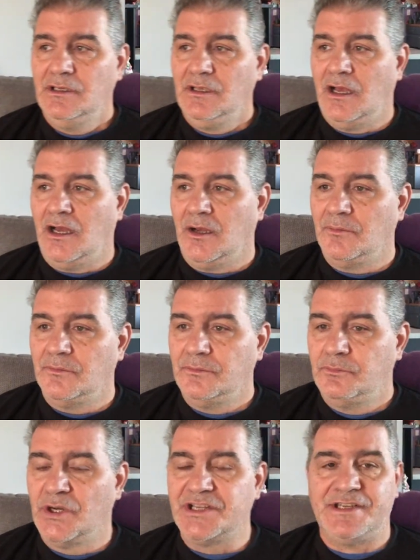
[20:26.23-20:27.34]

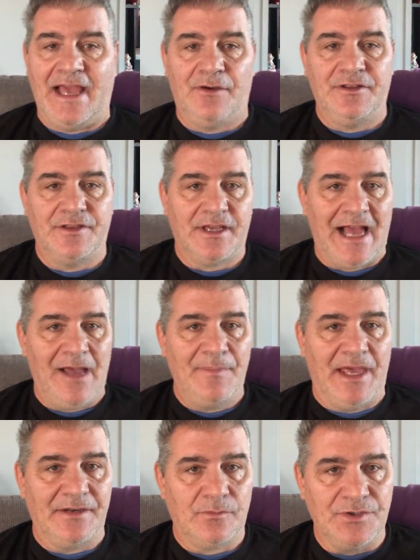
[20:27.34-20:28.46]
put down in the
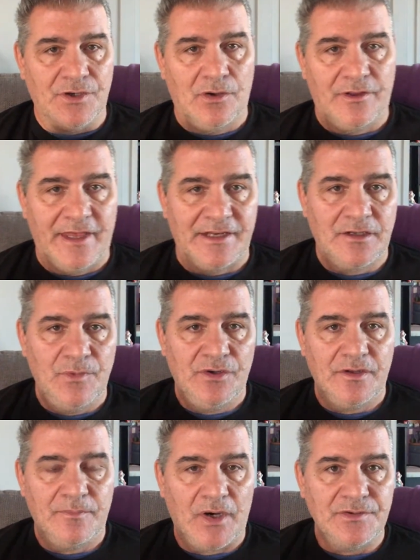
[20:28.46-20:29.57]
comment when you go to that
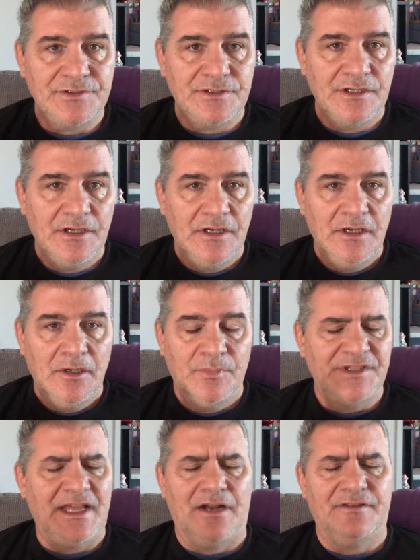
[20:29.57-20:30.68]
community post,
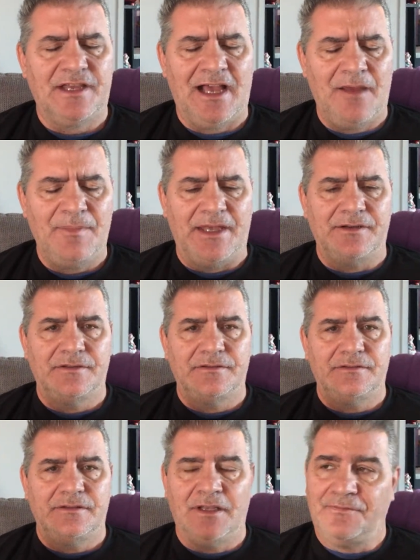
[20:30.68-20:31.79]
put down in the comment
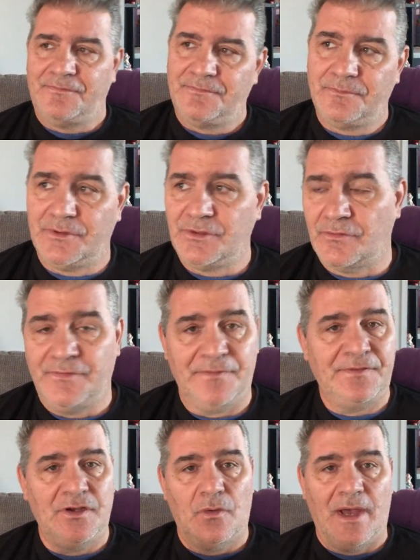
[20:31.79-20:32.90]
if you're
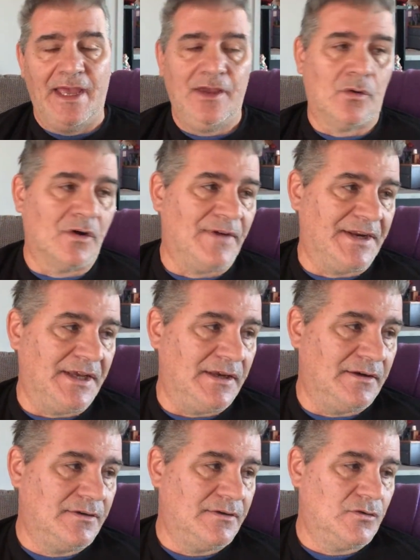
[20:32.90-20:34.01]
50 away or if I need
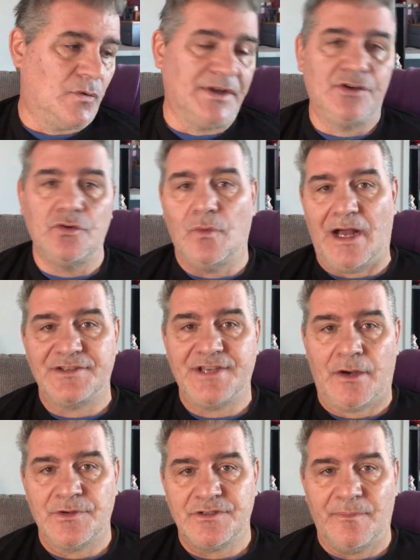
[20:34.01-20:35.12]
22 watch
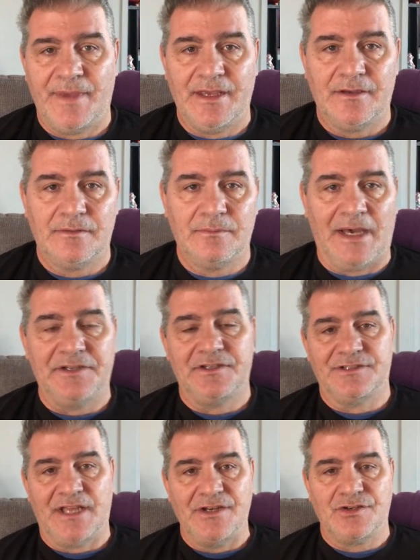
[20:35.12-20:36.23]
hours to make
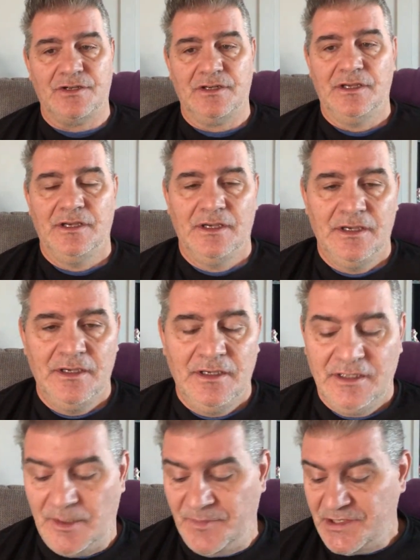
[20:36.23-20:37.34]
monetization.
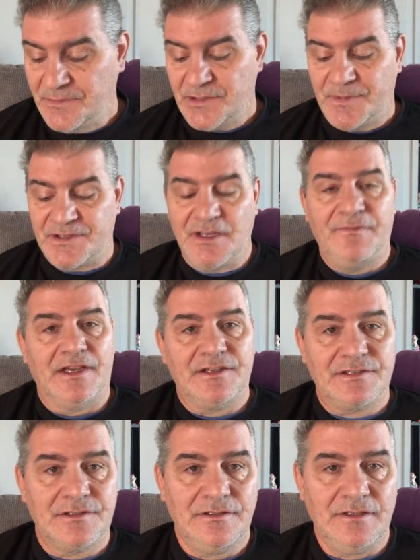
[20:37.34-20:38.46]
Give me some
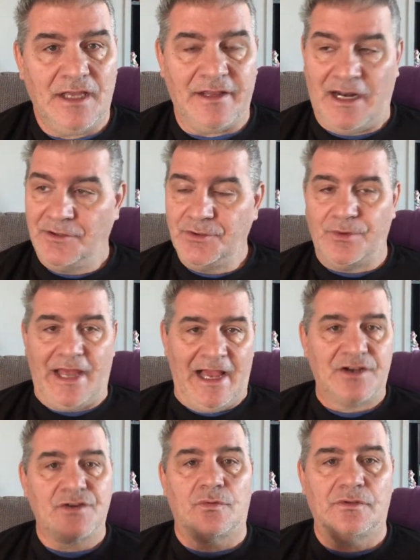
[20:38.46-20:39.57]
specifics, and I'll do an
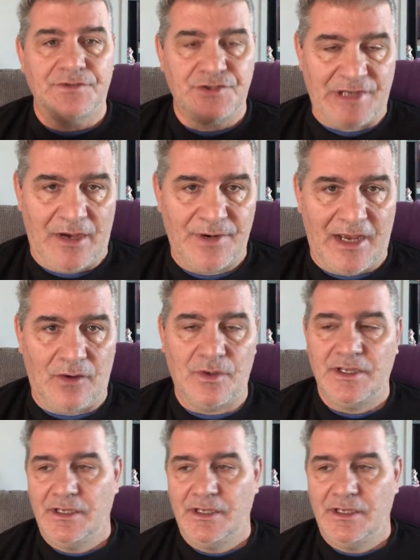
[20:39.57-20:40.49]
actual shout out